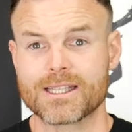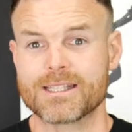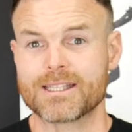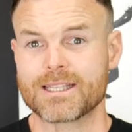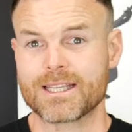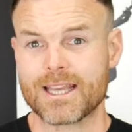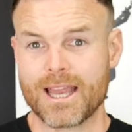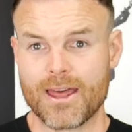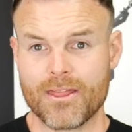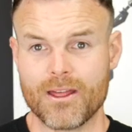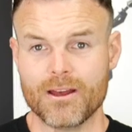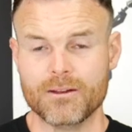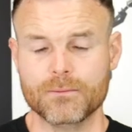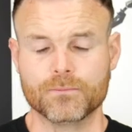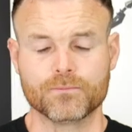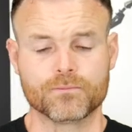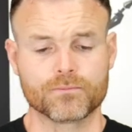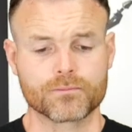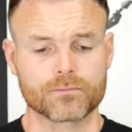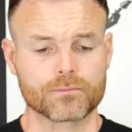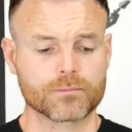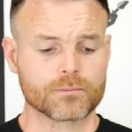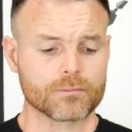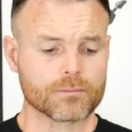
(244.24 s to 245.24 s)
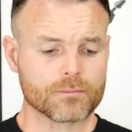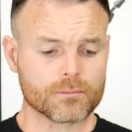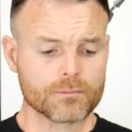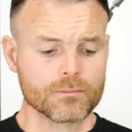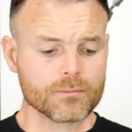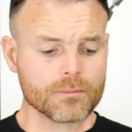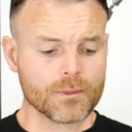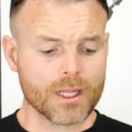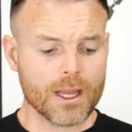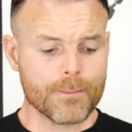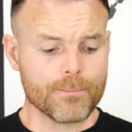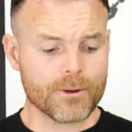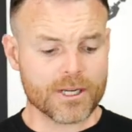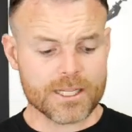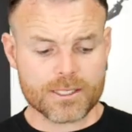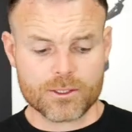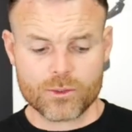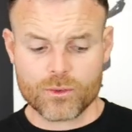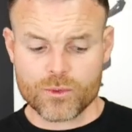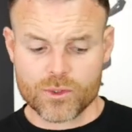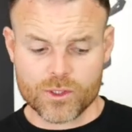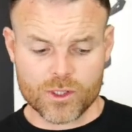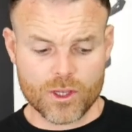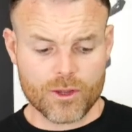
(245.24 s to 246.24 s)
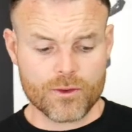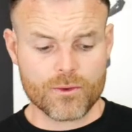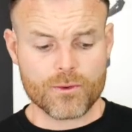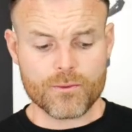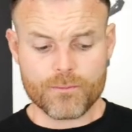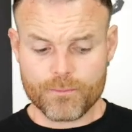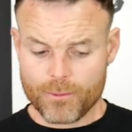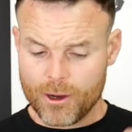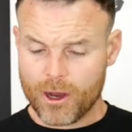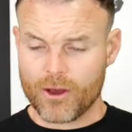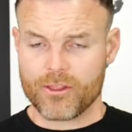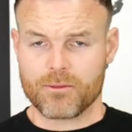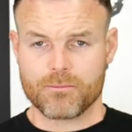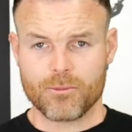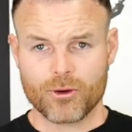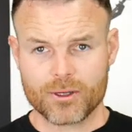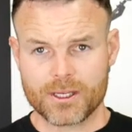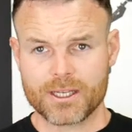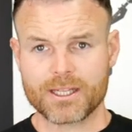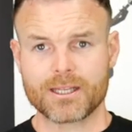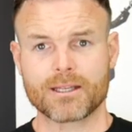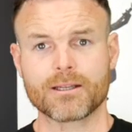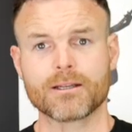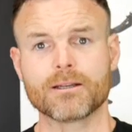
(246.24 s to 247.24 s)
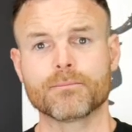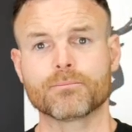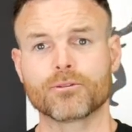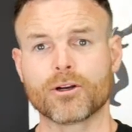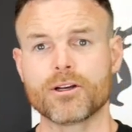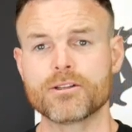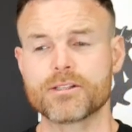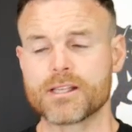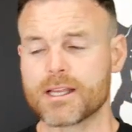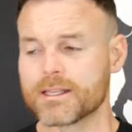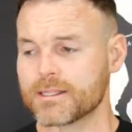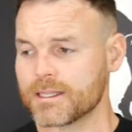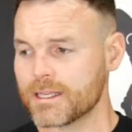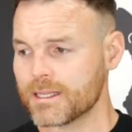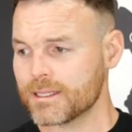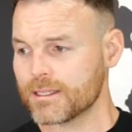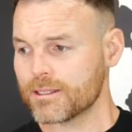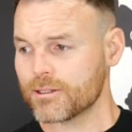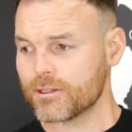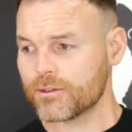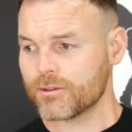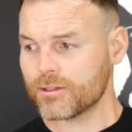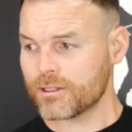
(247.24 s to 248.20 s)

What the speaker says: together, but it's also part of the modelling process is